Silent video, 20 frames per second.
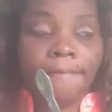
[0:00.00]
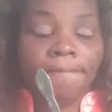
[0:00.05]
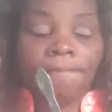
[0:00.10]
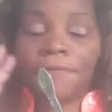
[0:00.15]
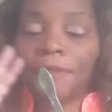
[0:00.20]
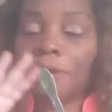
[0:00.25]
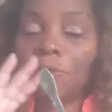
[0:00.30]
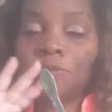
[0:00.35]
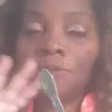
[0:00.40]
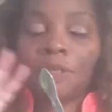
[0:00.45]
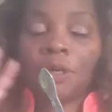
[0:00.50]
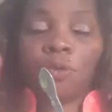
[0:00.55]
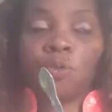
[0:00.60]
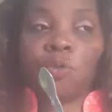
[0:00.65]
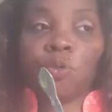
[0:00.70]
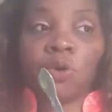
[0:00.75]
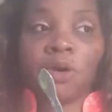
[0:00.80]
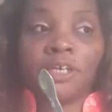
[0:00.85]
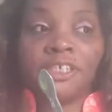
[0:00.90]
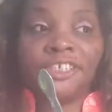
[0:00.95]
There was no
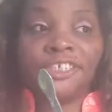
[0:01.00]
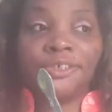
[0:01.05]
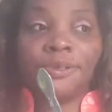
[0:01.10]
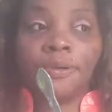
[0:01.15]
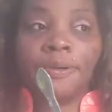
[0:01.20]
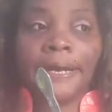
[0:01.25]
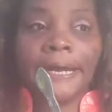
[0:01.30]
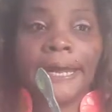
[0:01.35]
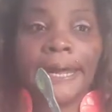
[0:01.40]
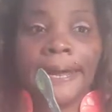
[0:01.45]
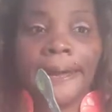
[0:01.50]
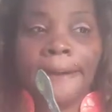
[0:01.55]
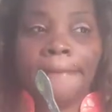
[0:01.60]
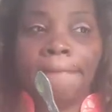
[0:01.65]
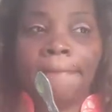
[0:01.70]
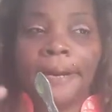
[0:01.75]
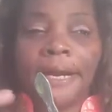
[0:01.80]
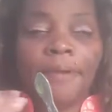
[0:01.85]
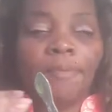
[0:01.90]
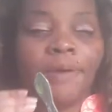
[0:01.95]
crunch to it,
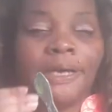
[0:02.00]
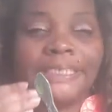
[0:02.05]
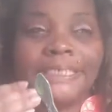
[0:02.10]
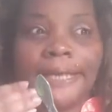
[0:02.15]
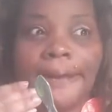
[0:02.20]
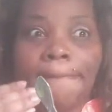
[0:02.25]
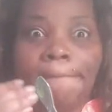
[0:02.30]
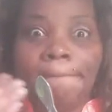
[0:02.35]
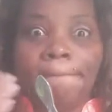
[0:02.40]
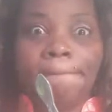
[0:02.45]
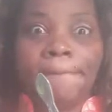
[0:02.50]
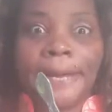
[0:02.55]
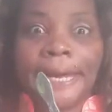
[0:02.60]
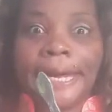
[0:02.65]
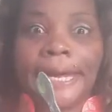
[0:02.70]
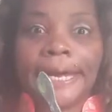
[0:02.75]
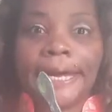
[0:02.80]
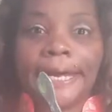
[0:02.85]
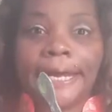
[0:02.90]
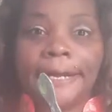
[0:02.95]
but it wasn't
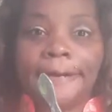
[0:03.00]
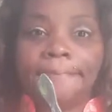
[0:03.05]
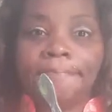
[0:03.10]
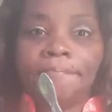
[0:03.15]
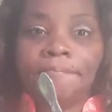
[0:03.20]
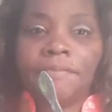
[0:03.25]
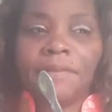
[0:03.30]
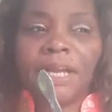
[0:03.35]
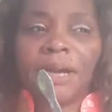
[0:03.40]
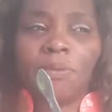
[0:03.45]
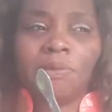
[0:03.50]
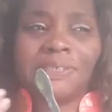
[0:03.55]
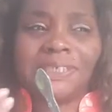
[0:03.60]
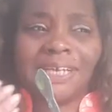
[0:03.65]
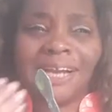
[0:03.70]
bad. It wasn't